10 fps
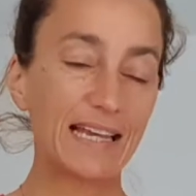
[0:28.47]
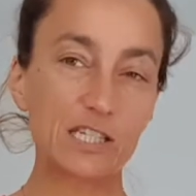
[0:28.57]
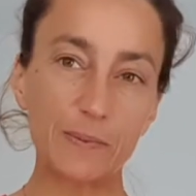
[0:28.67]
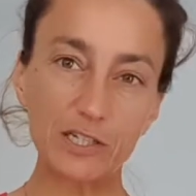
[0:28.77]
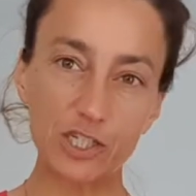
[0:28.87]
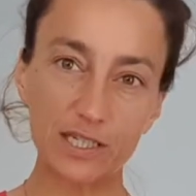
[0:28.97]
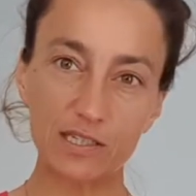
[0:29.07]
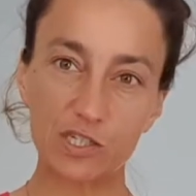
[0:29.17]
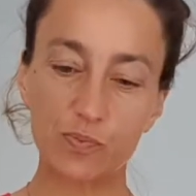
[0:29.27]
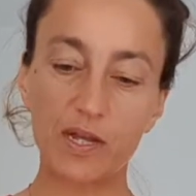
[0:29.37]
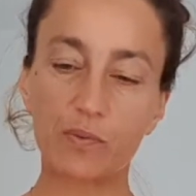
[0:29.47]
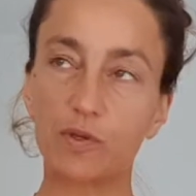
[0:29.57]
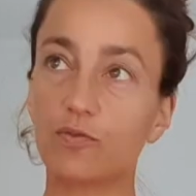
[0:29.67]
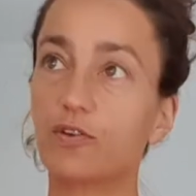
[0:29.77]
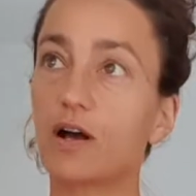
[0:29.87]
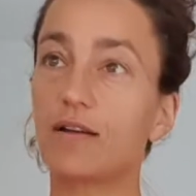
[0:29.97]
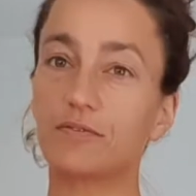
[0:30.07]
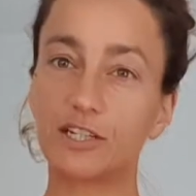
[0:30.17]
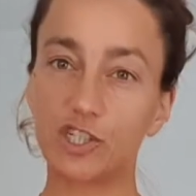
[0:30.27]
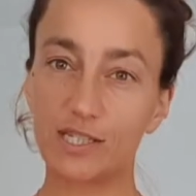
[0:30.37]
Especially in spring when you've got
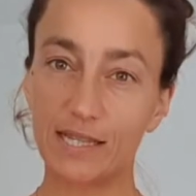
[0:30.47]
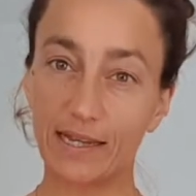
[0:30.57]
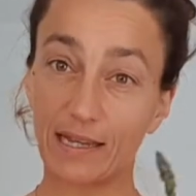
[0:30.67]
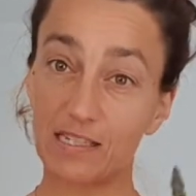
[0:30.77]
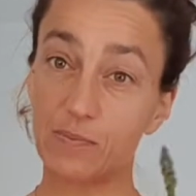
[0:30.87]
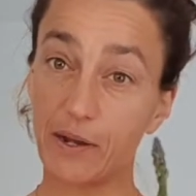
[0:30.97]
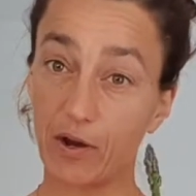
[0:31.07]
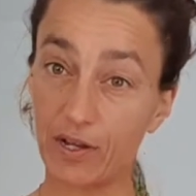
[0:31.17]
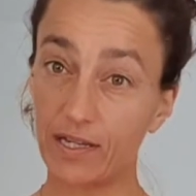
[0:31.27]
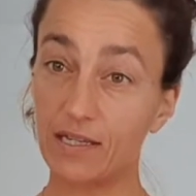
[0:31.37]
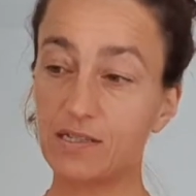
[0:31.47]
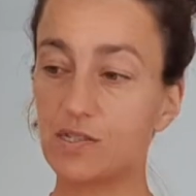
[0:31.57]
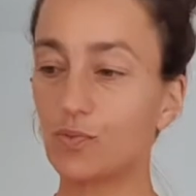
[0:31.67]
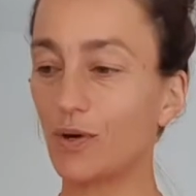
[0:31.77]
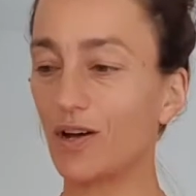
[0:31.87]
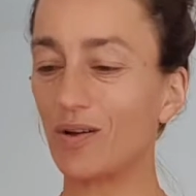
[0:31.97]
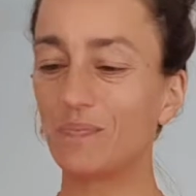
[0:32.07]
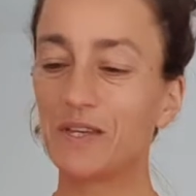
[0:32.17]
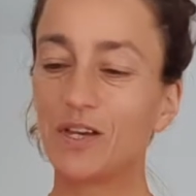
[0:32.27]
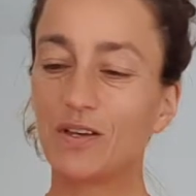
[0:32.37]
veggies like asparagus, where